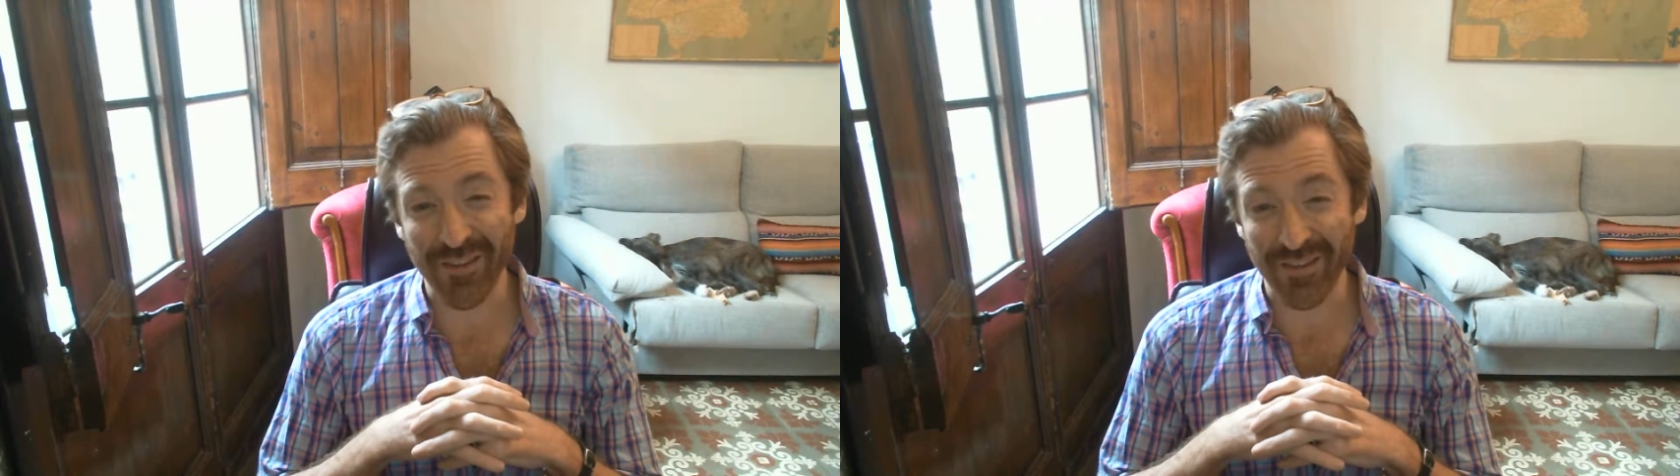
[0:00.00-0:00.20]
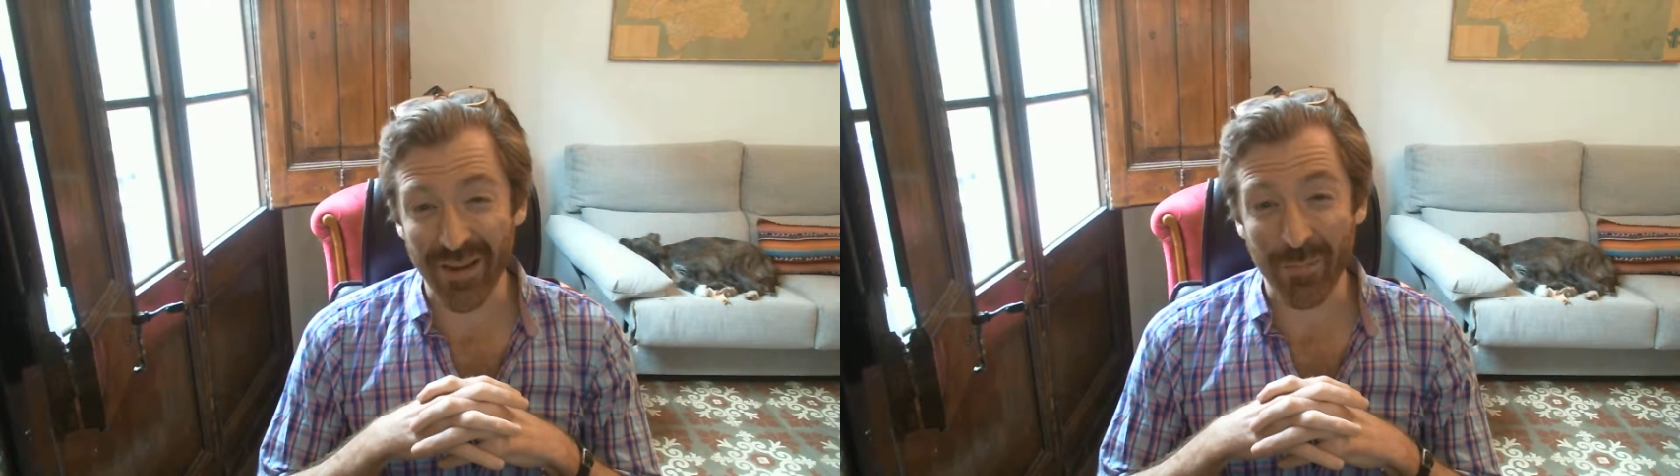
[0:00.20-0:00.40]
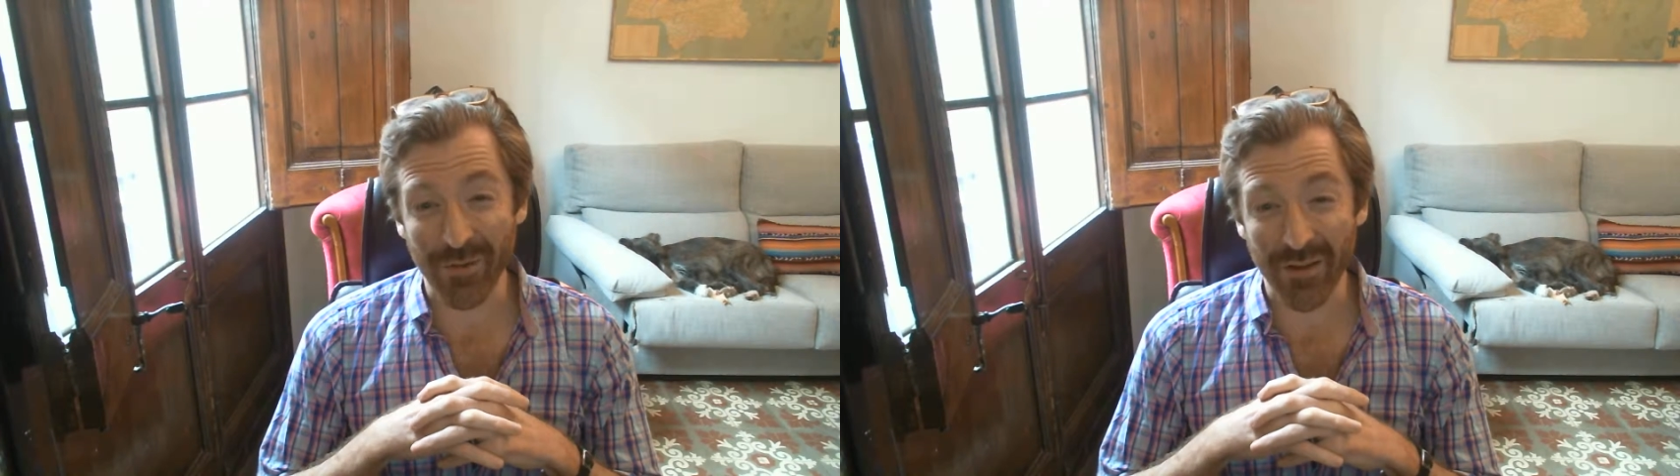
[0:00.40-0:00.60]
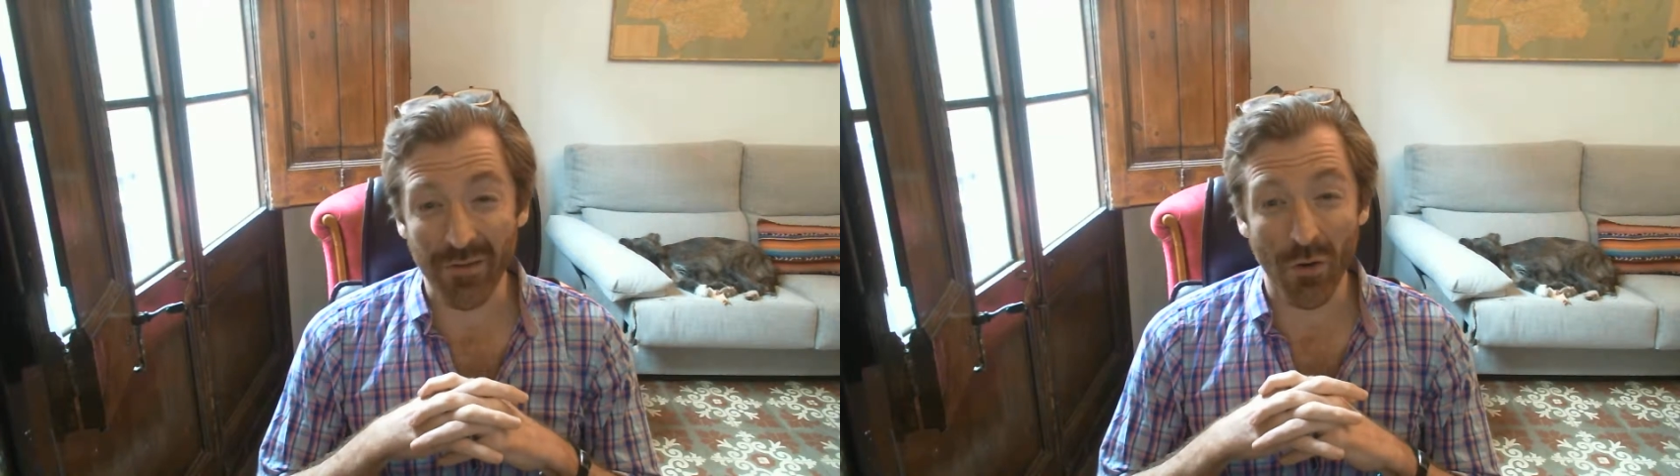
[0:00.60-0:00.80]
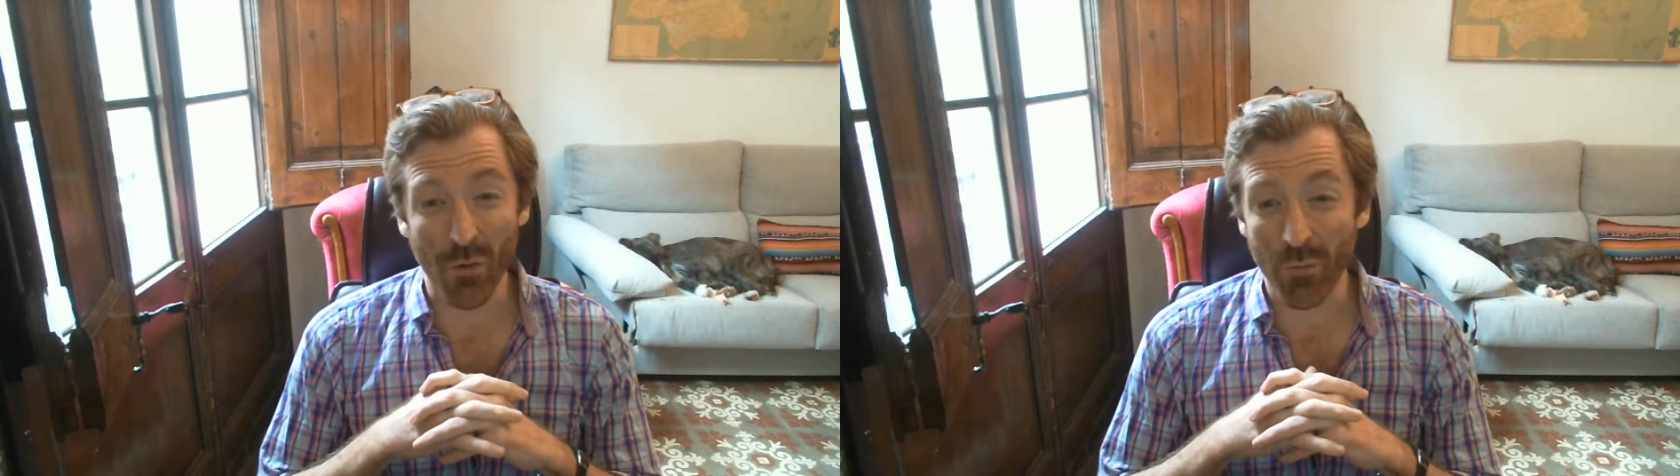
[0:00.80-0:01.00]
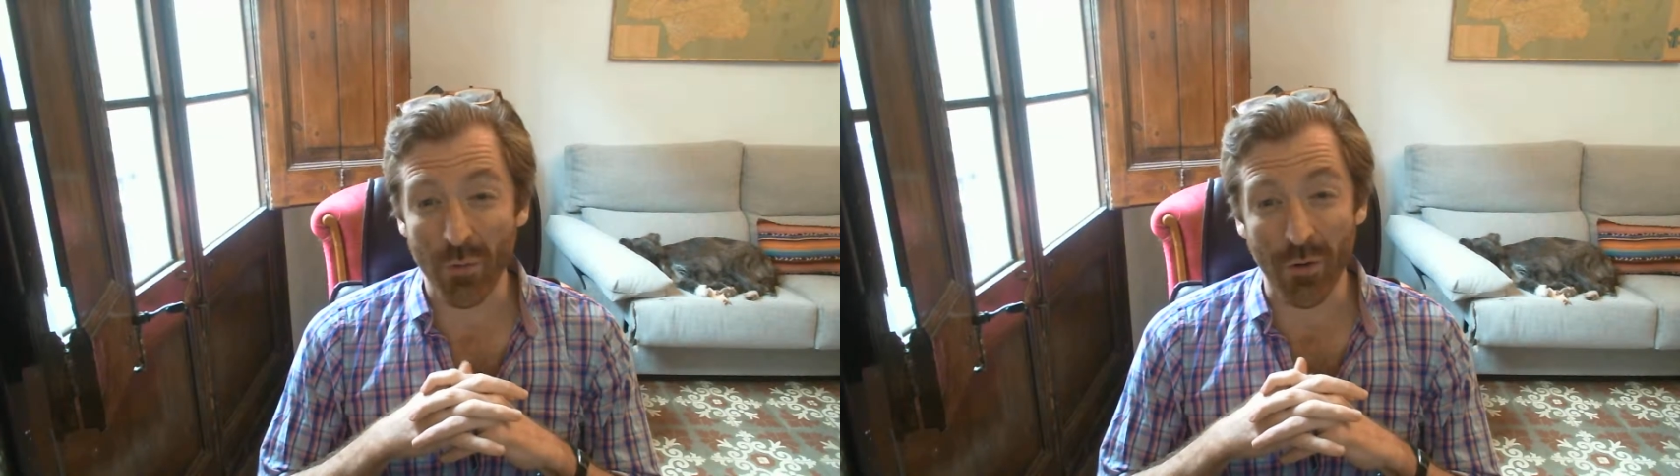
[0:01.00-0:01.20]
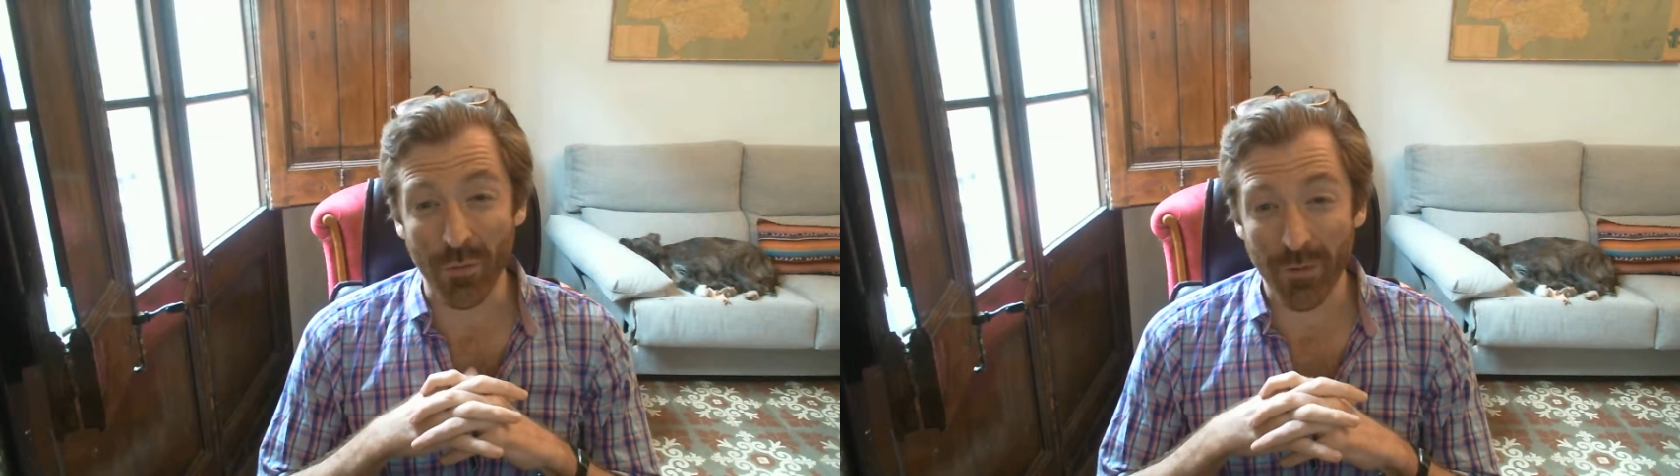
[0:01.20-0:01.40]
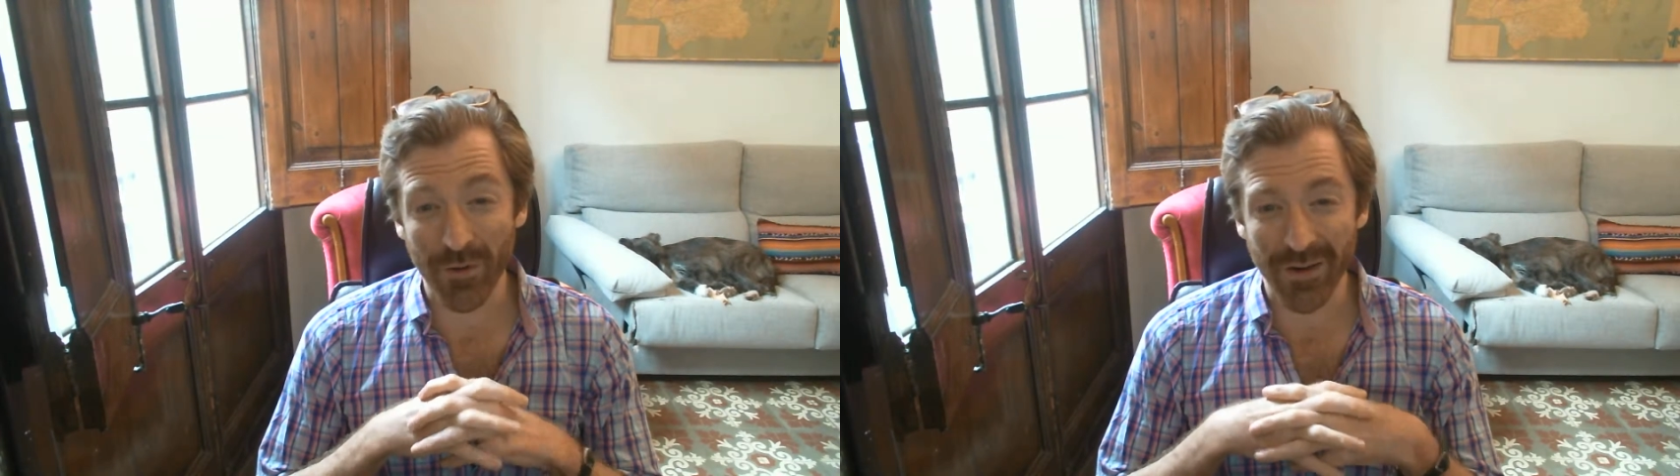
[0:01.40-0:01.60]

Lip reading: same things over and over,